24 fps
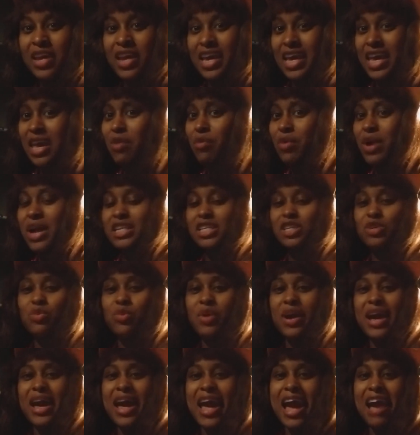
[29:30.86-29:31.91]
he went to
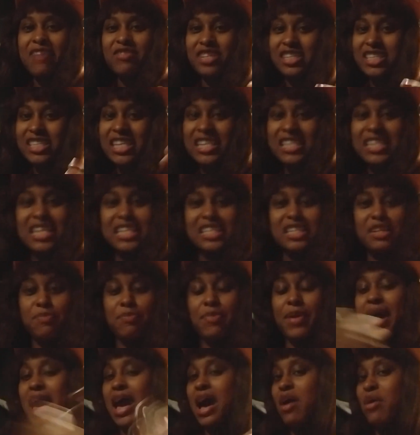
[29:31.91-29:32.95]
where after she did the
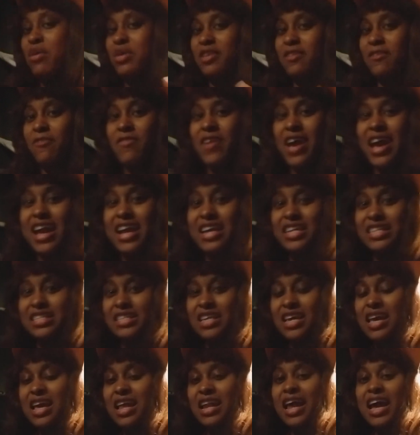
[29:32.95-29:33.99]
pow in the face,
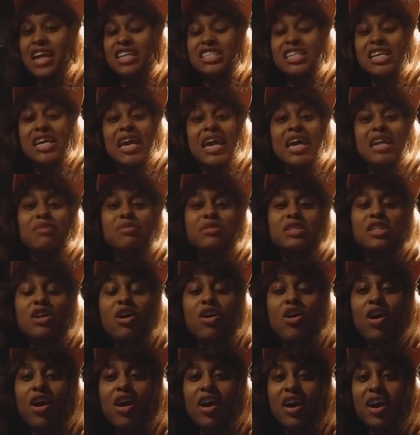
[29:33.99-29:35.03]
like she hit him
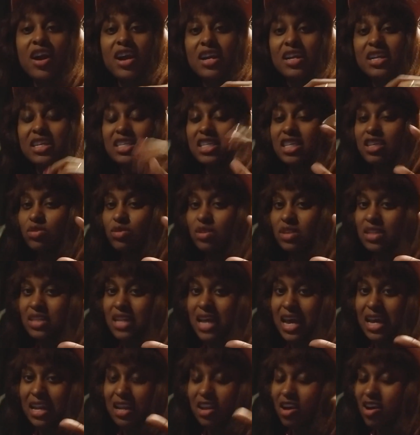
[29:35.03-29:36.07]
so hard because this was
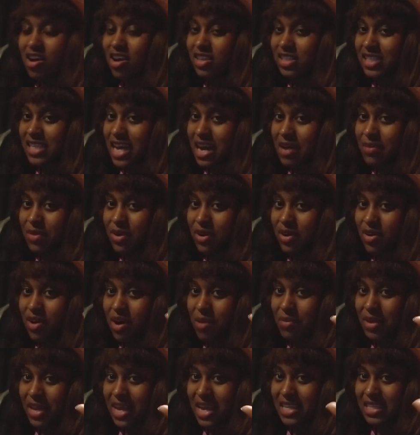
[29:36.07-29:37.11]
like long time ago.
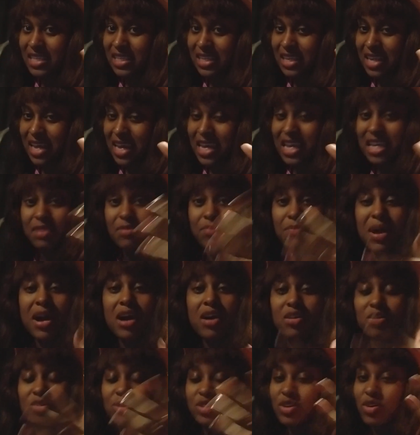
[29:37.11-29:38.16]
I'm guessing like he my
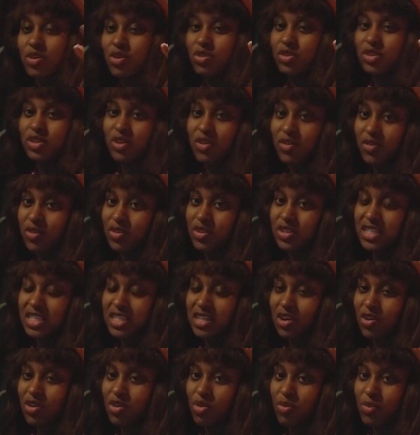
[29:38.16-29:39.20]
uncle's old, so of course he's an
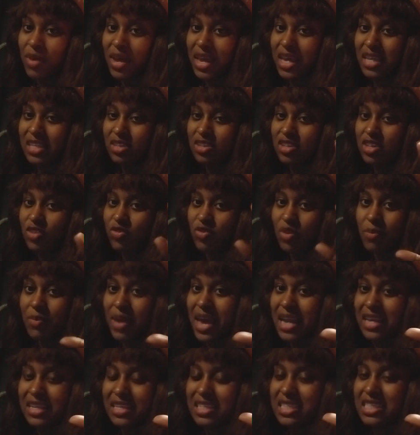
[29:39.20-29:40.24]
old man. So it's from
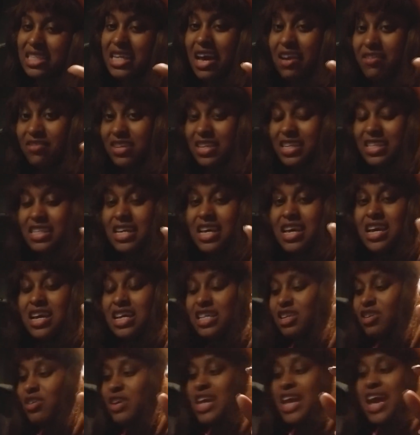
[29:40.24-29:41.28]
back in the
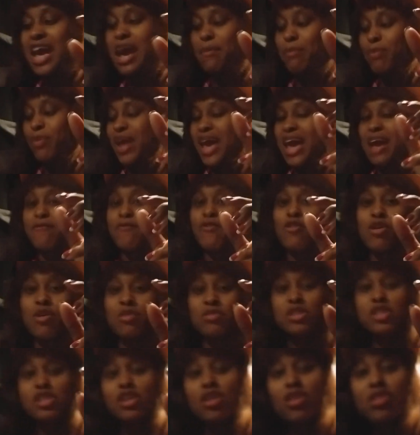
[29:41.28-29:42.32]
70s. So he had
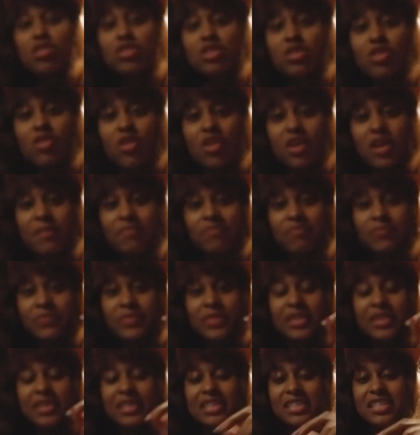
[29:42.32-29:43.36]
platform shoes on.
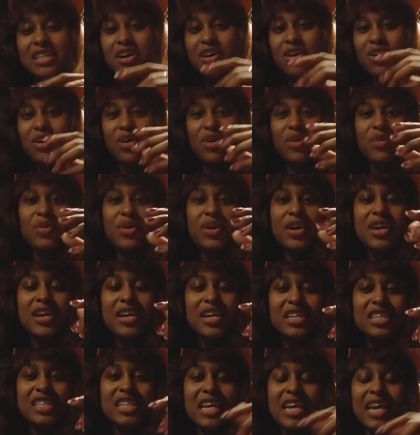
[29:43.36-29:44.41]
So
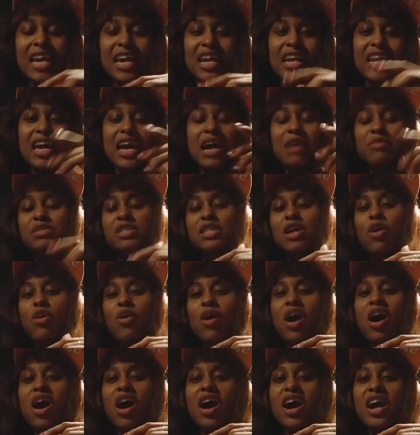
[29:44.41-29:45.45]
she hit him so
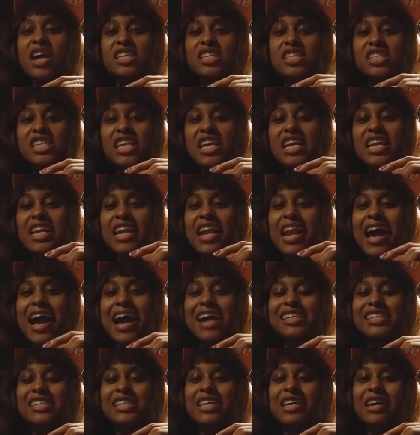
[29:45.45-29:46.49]
hard, she
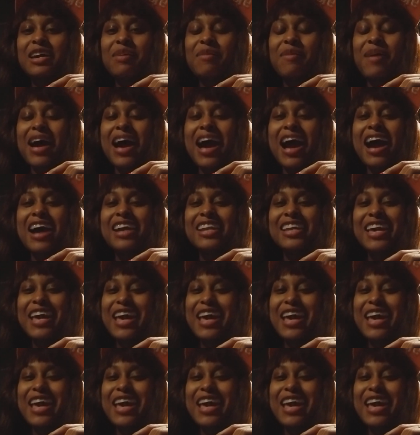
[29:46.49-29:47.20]
knocked him out of